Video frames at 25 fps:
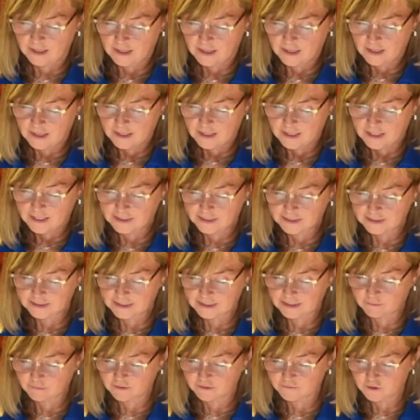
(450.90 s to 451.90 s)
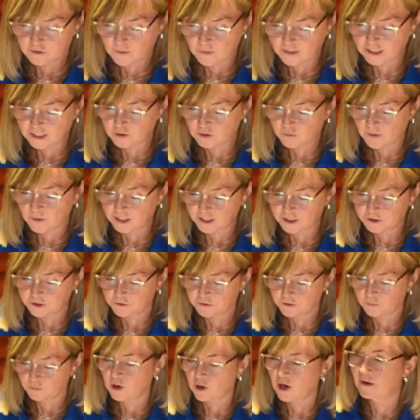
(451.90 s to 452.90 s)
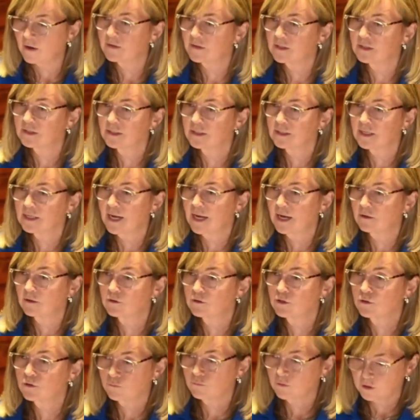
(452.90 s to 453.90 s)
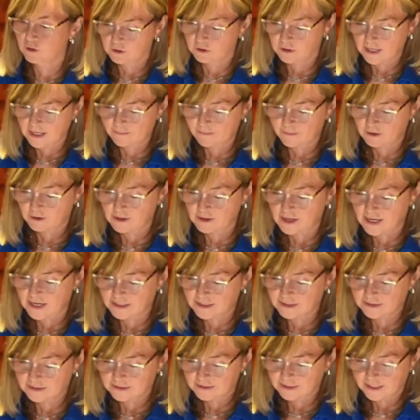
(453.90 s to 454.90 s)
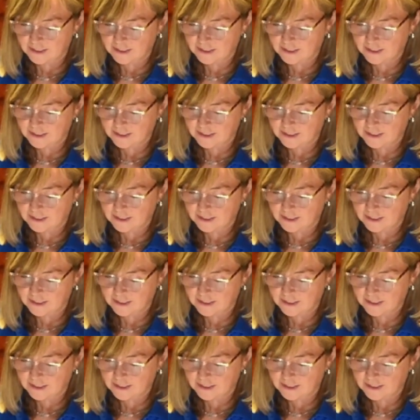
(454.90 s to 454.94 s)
In December of 2022, the province announced rural MRIs,